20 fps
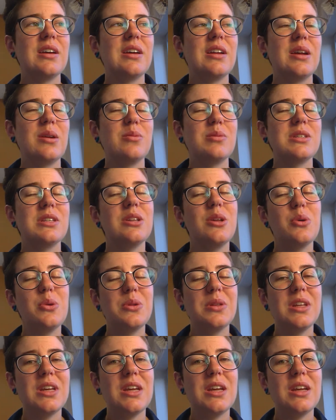and I was
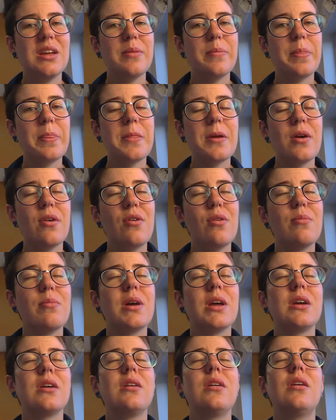lonely. Oh
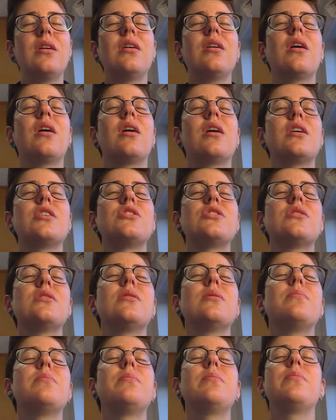my gosh,
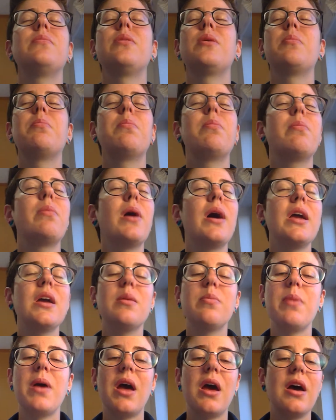the the
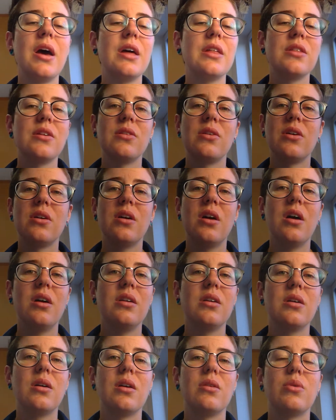bike path along
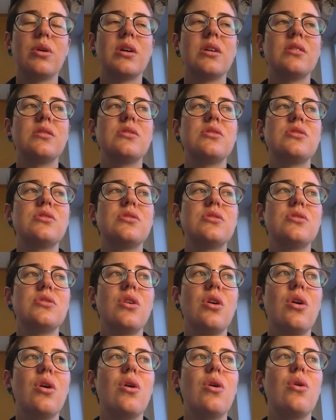Kamogawa is
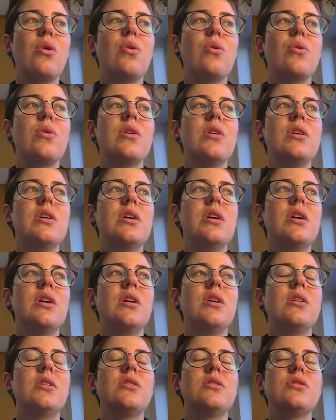so
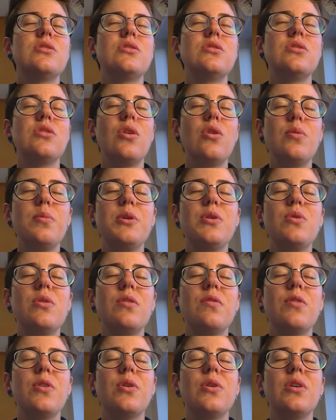so
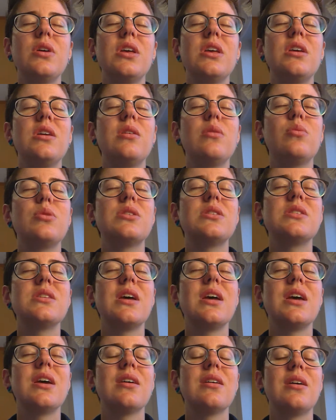beautiful. He was
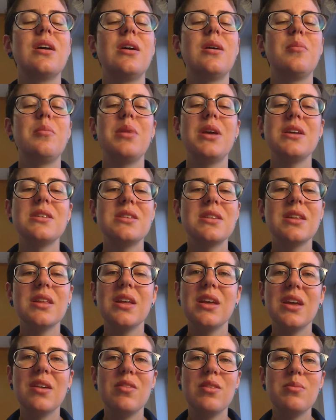like
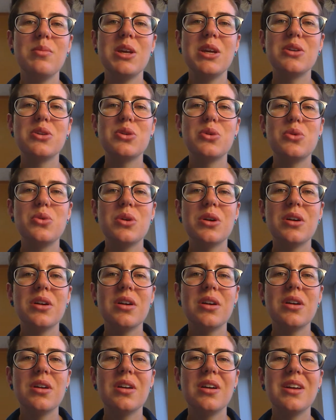basically giving me a
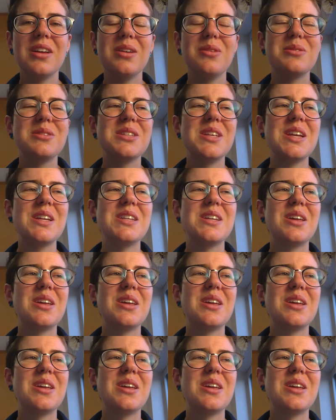tour. He was like